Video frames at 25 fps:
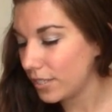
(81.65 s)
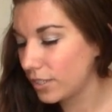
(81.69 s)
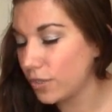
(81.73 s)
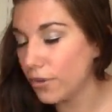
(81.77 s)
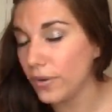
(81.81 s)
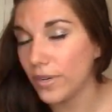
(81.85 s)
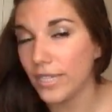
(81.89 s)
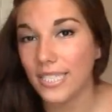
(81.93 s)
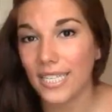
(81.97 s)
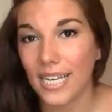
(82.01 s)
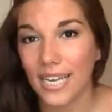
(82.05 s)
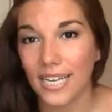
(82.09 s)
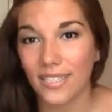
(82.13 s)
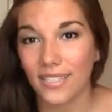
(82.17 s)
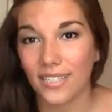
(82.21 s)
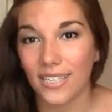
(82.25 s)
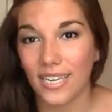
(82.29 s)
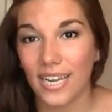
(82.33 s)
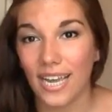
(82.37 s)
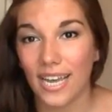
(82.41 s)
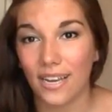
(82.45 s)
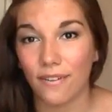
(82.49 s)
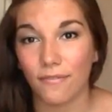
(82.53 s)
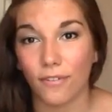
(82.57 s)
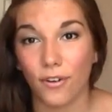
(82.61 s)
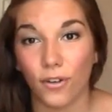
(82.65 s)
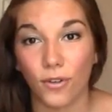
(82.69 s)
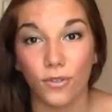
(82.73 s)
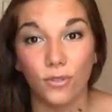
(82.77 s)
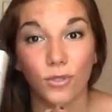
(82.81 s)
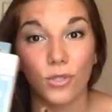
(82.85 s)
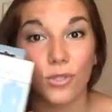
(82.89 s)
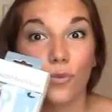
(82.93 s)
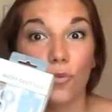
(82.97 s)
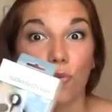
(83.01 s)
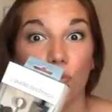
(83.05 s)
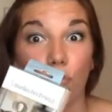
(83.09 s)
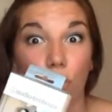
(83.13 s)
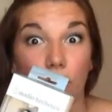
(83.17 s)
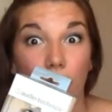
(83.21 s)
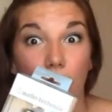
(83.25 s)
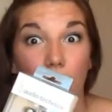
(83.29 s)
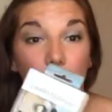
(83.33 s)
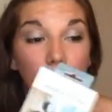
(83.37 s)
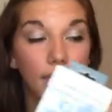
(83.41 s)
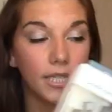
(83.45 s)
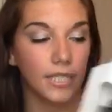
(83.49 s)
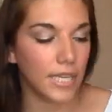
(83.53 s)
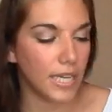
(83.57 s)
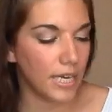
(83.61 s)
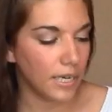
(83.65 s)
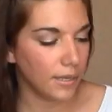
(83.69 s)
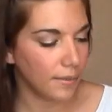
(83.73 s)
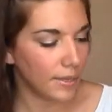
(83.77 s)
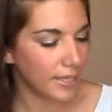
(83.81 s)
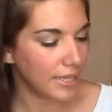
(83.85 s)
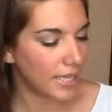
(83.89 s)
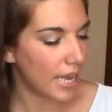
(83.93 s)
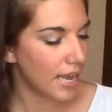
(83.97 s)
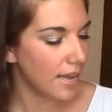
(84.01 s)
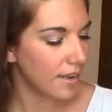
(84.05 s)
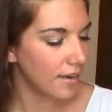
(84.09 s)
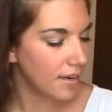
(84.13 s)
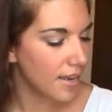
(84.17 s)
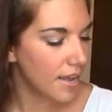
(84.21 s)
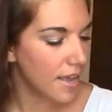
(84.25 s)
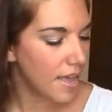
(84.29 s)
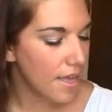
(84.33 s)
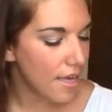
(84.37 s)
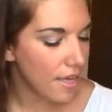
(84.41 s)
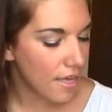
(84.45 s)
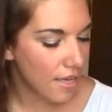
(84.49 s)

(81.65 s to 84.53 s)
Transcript: noise canceling headphones. Really excited about that.